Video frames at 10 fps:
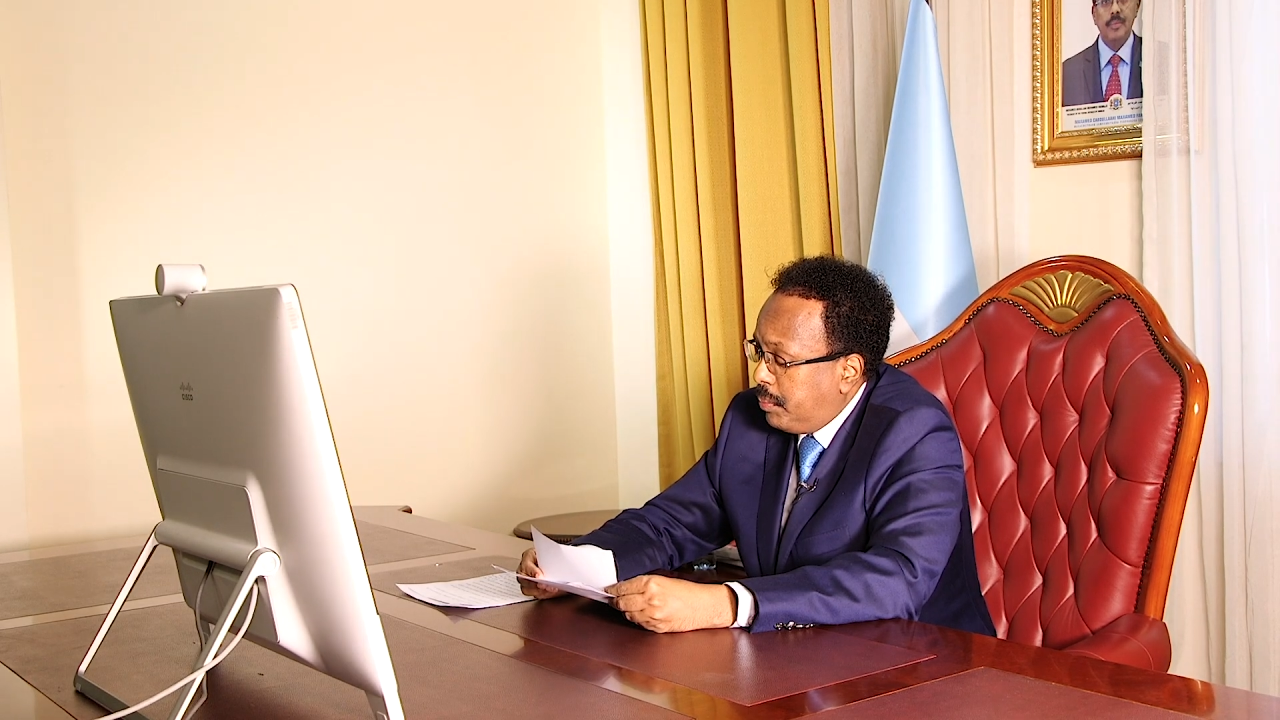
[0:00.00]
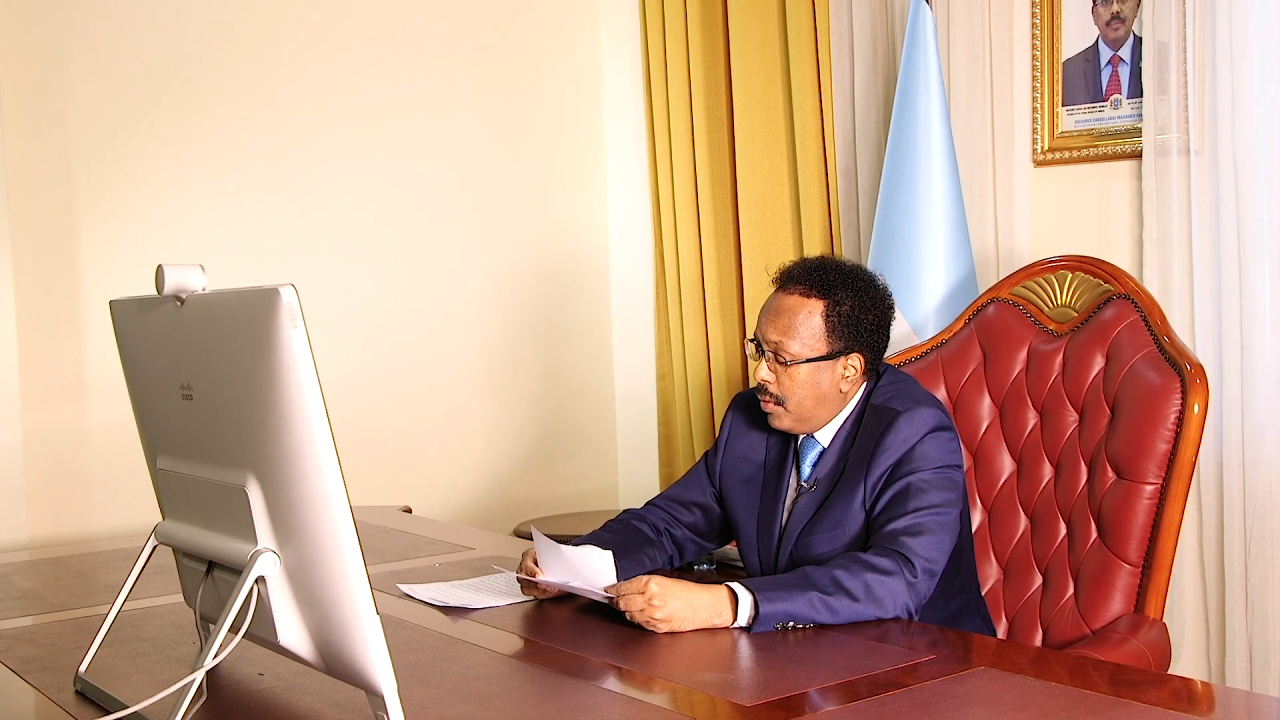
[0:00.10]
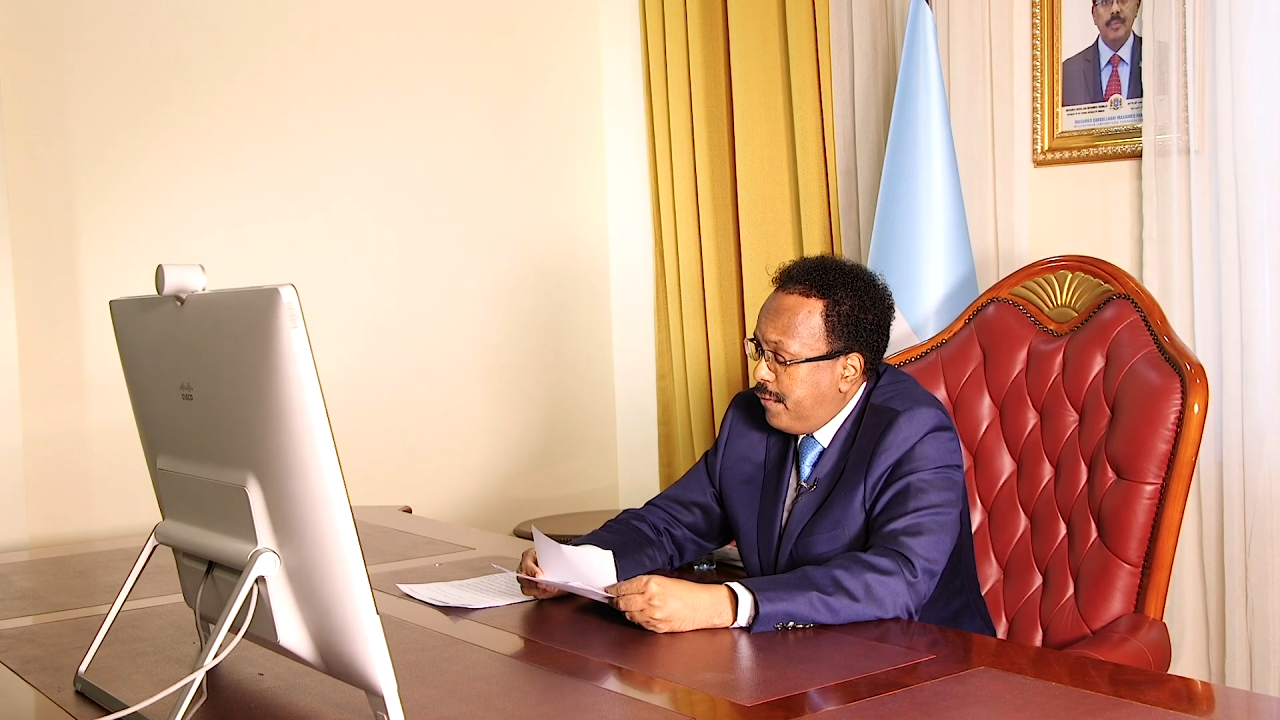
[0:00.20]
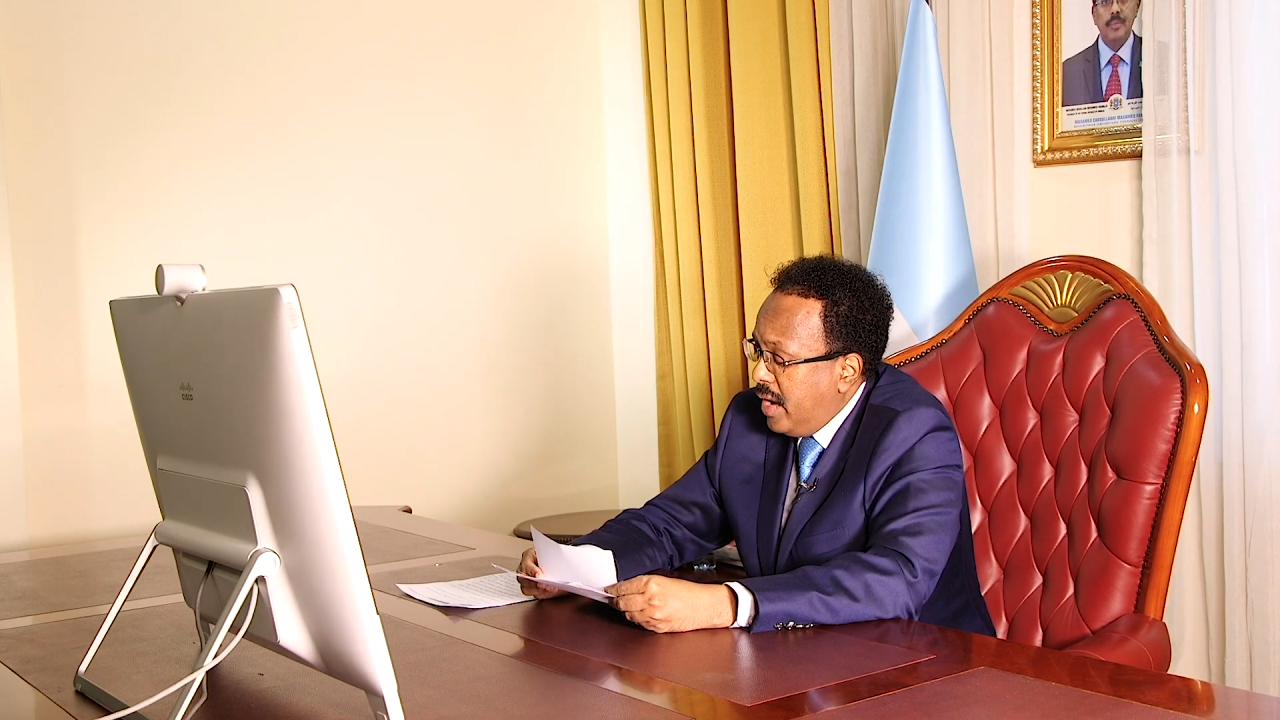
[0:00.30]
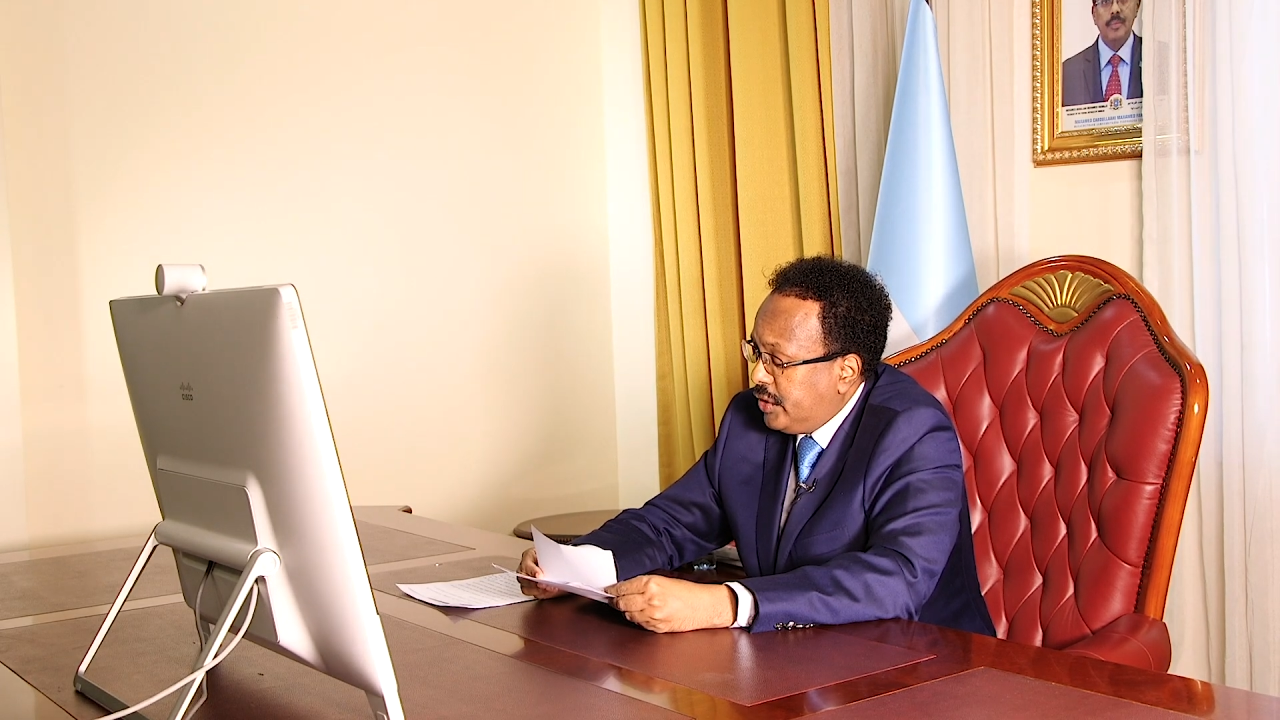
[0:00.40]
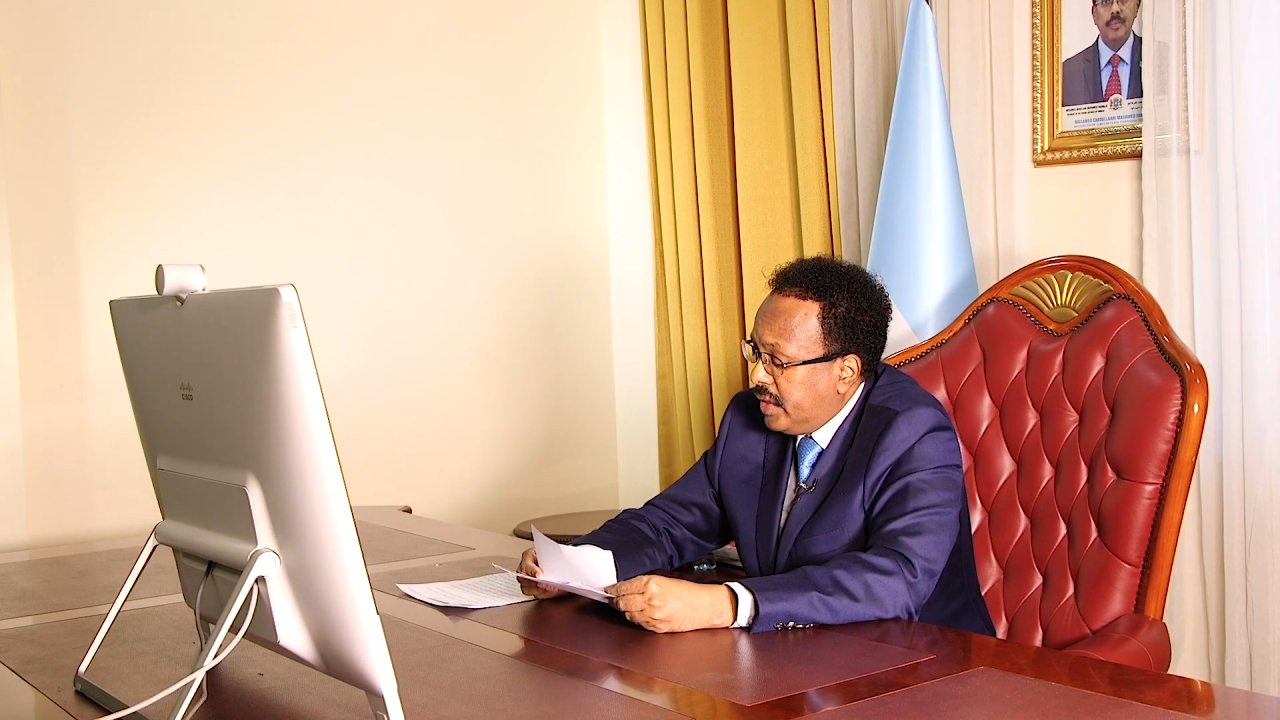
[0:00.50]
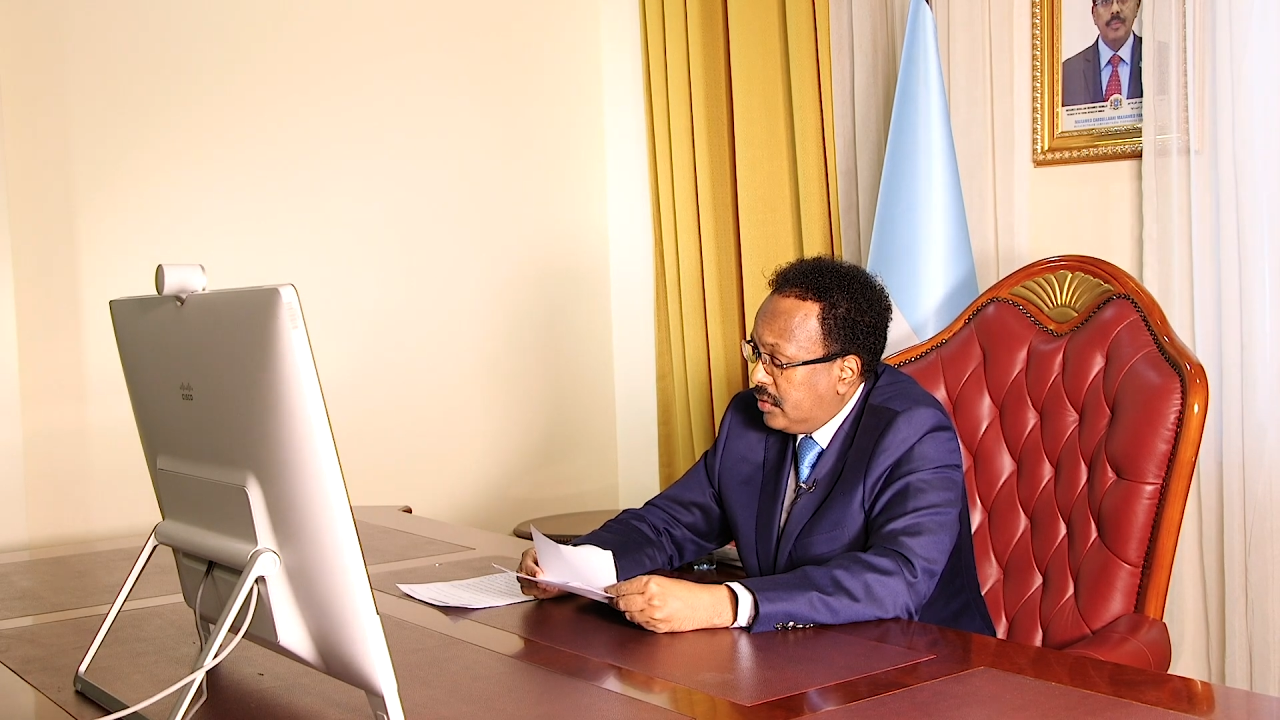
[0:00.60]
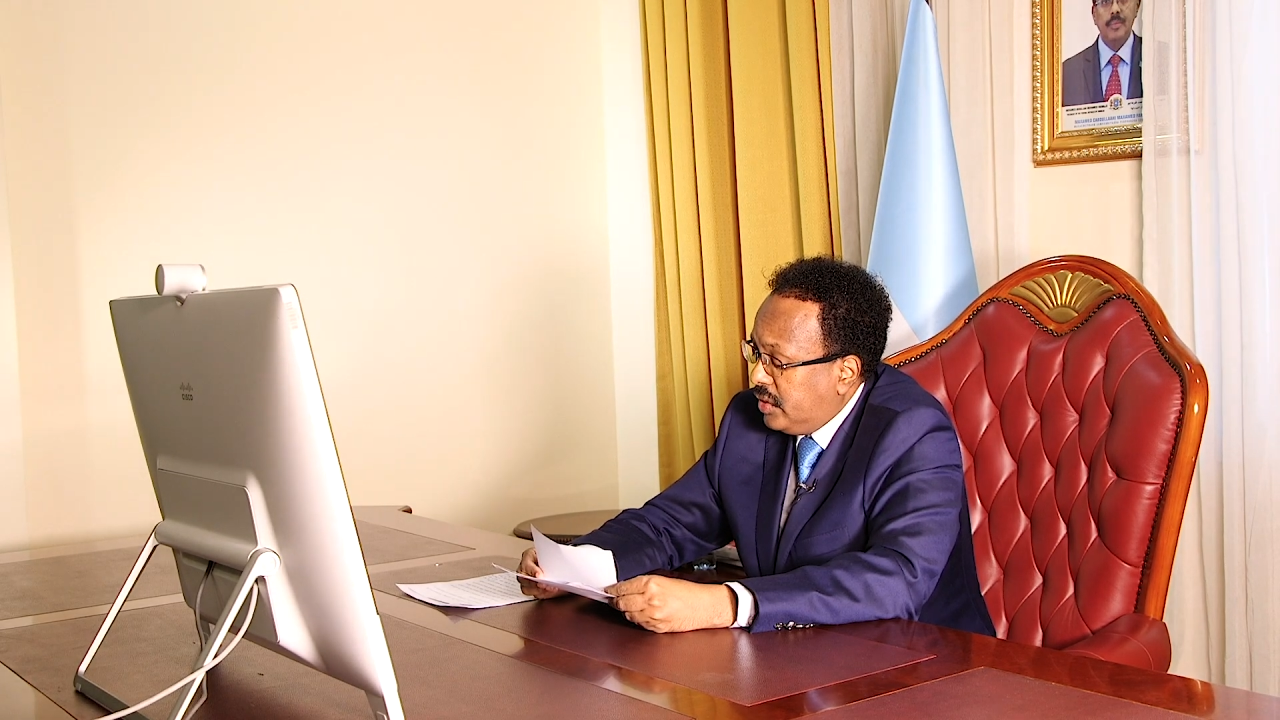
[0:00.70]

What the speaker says: professional